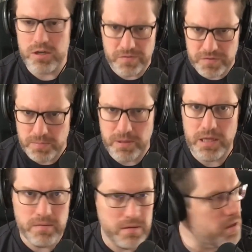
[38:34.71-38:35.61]
more
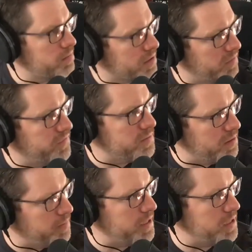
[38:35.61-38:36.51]

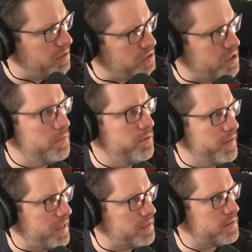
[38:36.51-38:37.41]
comfortable being a
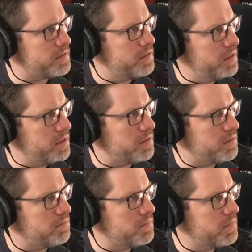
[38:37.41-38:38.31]
YouTuber,
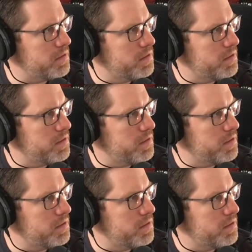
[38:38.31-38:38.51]
and